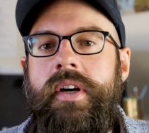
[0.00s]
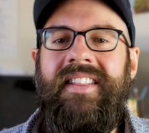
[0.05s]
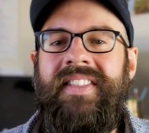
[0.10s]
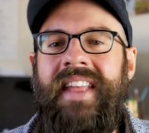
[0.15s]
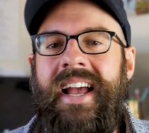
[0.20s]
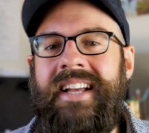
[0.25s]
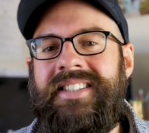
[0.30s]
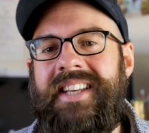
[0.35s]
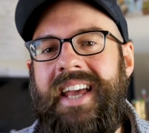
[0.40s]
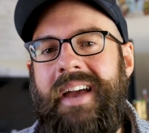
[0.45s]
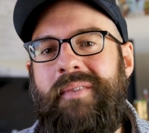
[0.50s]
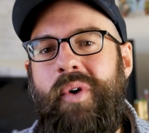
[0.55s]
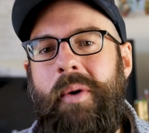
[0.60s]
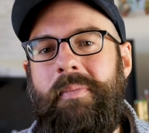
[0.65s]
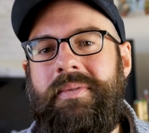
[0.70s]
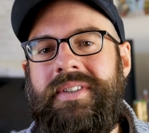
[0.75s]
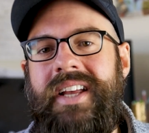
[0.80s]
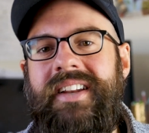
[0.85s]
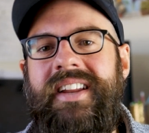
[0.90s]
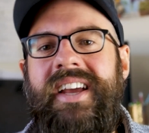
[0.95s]
Thanks again,
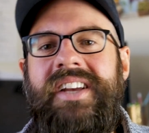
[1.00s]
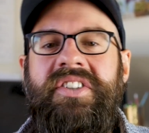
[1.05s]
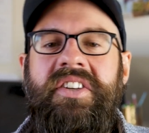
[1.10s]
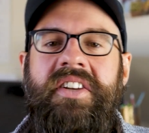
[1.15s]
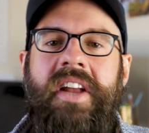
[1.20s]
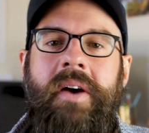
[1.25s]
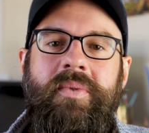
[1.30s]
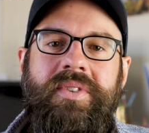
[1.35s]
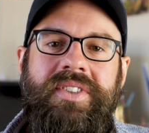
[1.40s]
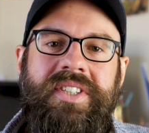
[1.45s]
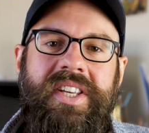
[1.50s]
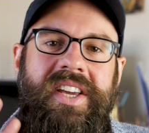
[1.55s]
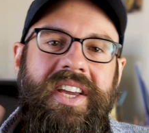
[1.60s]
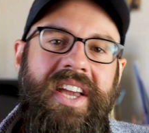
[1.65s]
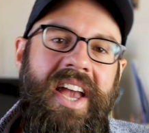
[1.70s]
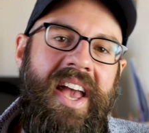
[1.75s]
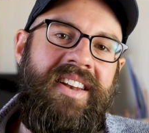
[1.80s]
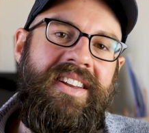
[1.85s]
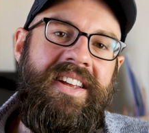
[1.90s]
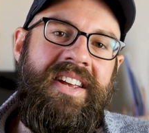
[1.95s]
1% Nation, and we'll see you
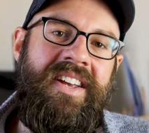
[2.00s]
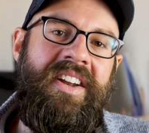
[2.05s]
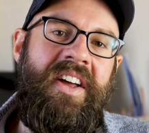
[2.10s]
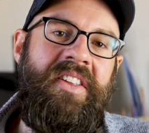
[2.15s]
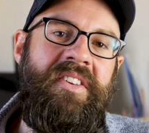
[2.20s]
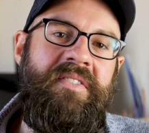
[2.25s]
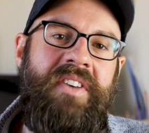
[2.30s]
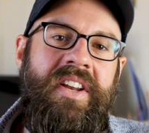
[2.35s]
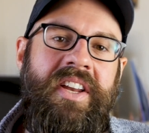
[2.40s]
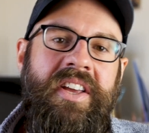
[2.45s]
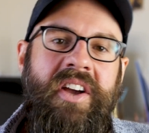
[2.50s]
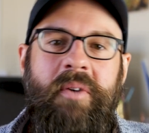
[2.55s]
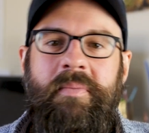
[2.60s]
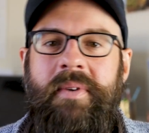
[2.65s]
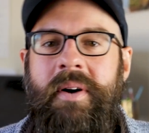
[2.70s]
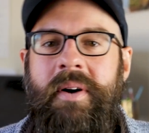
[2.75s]
again in another video.